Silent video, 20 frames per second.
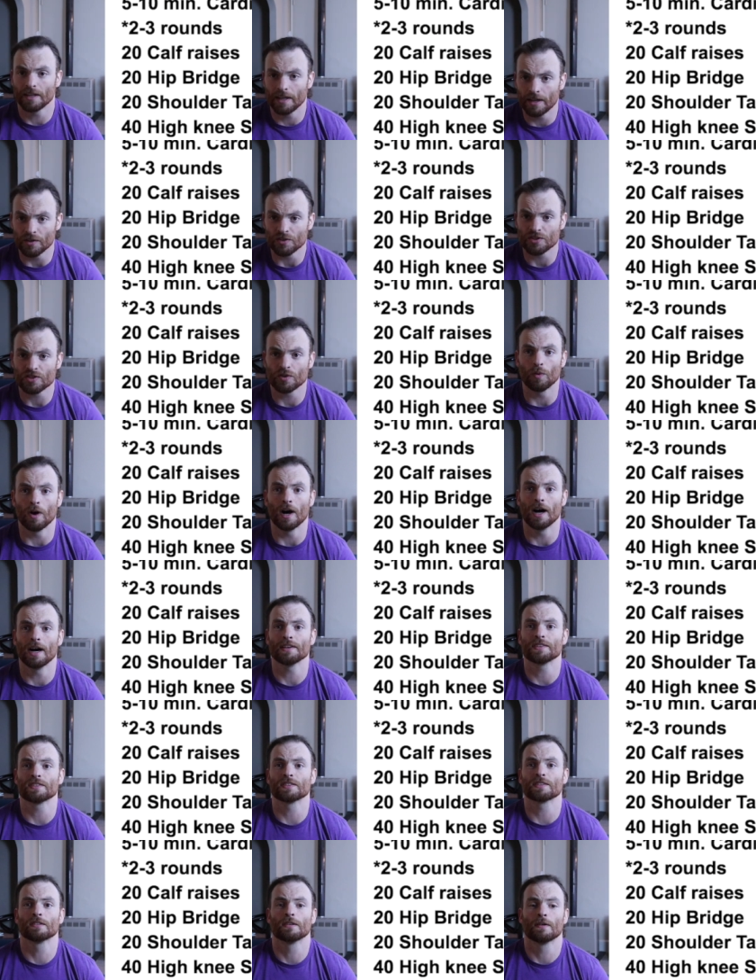air
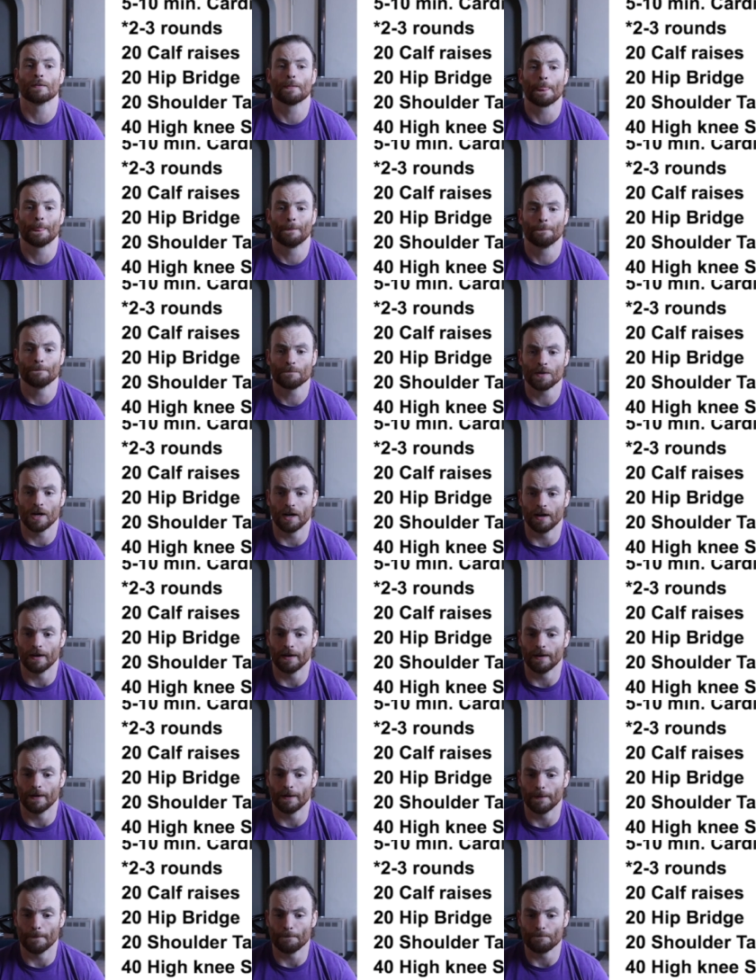squats,
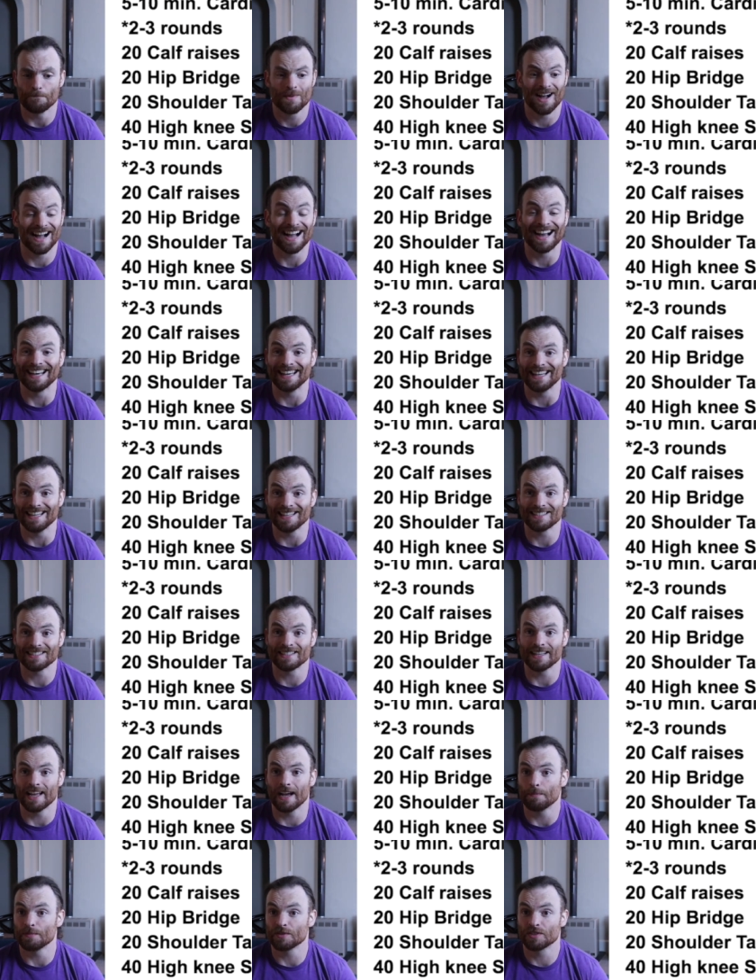um, high knee
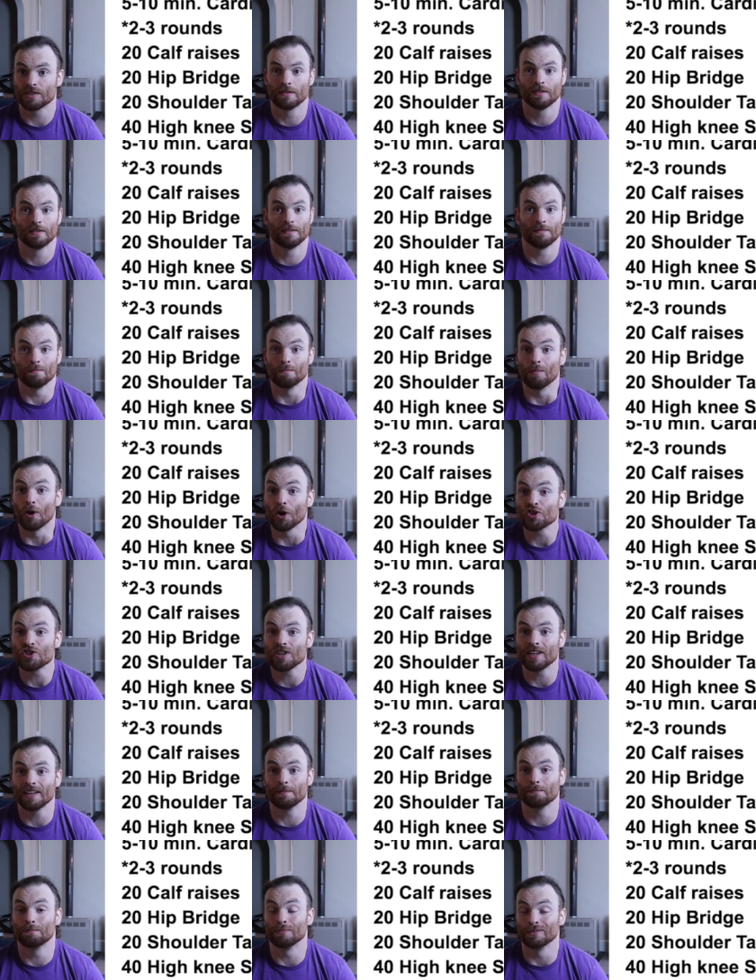steps,
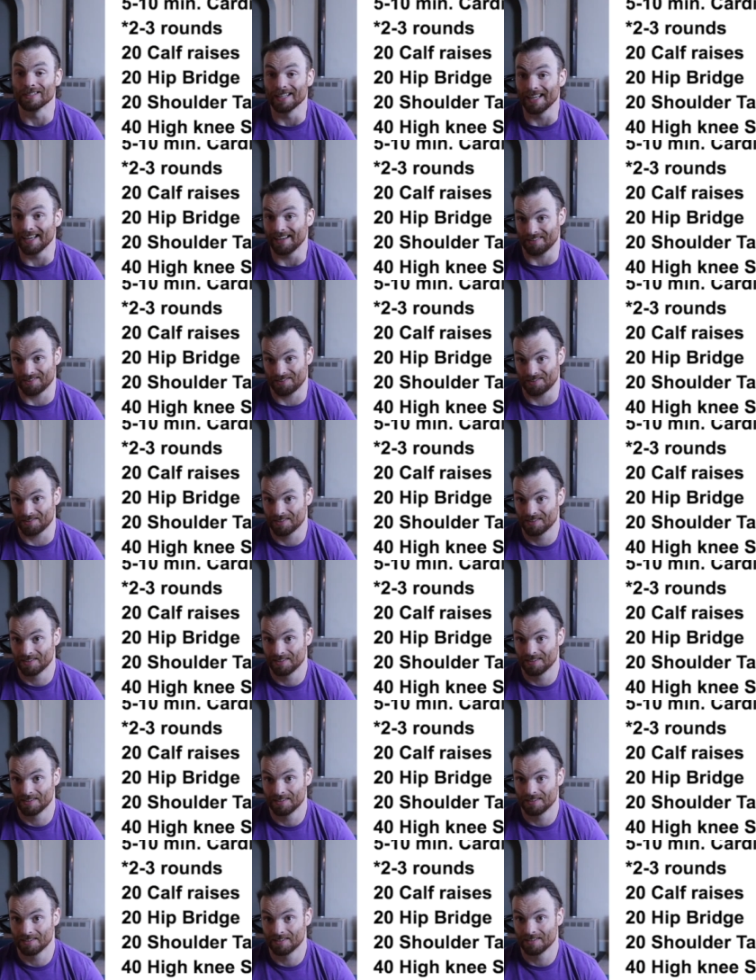marching in place.
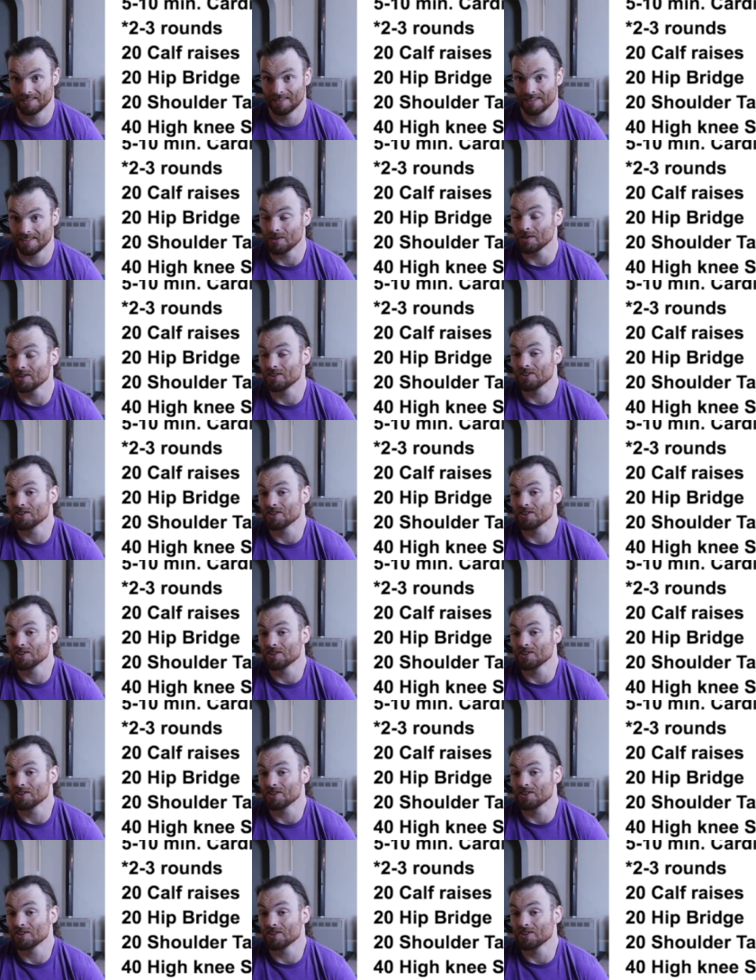You